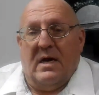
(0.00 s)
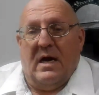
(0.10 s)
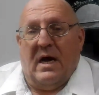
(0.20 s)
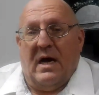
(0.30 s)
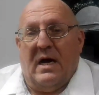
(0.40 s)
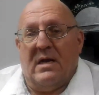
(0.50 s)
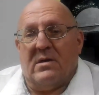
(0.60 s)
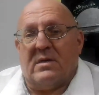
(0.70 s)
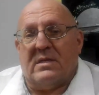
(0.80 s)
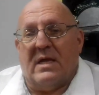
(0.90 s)
I, I
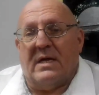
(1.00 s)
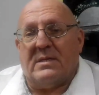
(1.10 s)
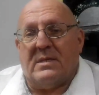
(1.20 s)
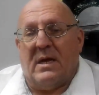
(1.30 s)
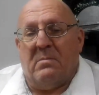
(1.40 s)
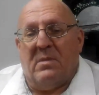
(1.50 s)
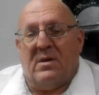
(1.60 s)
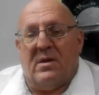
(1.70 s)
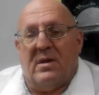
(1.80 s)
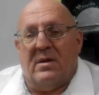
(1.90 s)
look at that
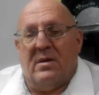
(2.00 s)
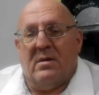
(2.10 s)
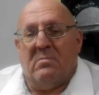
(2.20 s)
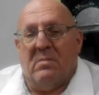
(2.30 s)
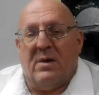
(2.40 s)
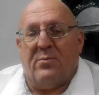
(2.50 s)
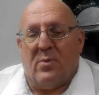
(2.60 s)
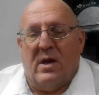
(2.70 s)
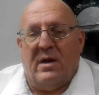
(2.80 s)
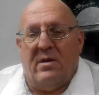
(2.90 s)
statement and my
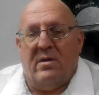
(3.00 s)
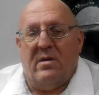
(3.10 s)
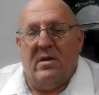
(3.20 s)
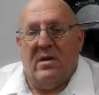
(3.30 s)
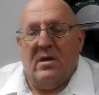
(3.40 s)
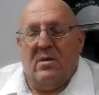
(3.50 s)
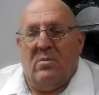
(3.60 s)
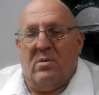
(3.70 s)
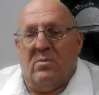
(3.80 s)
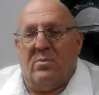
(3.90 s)
friend.
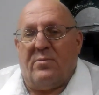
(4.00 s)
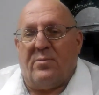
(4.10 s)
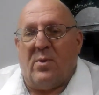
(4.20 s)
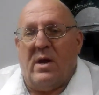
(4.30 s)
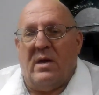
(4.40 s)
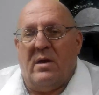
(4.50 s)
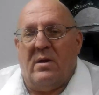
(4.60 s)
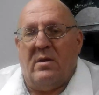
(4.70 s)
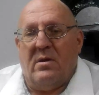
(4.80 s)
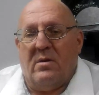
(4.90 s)
Well, with friend
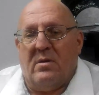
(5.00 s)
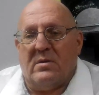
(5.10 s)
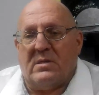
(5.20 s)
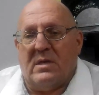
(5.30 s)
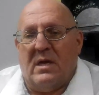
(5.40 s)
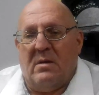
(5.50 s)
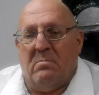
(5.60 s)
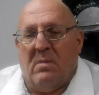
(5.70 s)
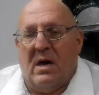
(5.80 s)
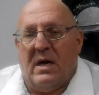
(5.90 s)
and
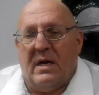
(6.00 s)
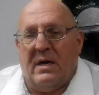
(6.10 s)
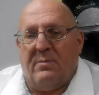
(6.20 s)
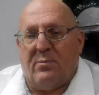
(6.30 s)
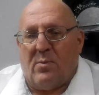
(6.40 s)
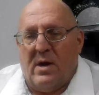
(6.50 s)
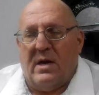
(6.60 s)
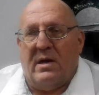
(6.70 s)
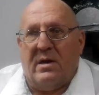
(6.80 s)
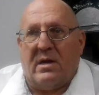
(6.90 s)
my
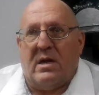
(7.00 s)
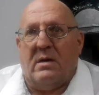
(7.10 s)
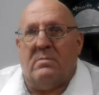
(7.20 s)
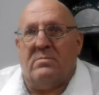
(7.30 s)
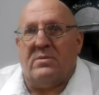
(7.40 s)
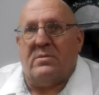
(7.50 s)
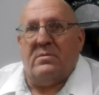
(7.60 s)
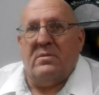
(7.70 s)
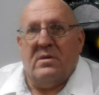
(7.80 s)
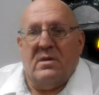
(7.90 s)
friend comes
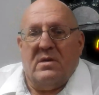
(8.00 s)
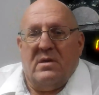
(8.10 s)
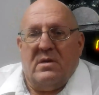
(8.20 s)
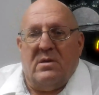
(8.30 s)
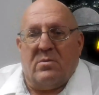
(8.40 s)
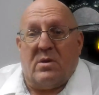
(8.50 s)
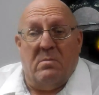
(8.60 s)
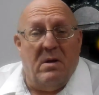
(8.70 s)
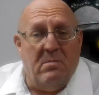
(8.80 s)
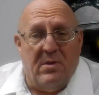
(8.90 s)
you know,
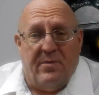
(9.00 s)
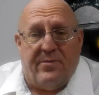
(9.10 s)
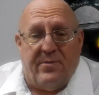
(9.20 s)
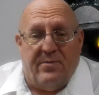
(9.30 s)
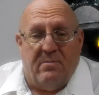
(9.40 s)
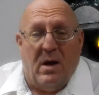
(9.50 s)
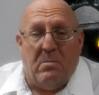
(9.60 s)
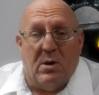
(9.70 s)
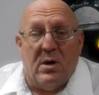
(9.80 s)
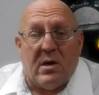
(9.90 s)
commitments in my
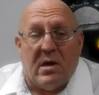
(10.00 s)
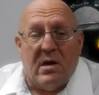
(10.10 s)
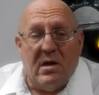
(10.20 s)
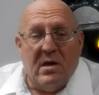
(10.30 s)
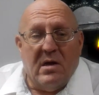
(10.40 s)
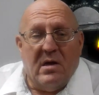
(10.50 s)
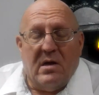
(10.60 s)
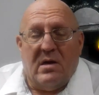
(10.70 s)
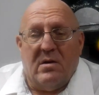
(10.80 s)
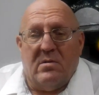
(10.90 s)
book.
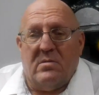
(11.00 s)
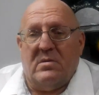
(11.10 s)
You know,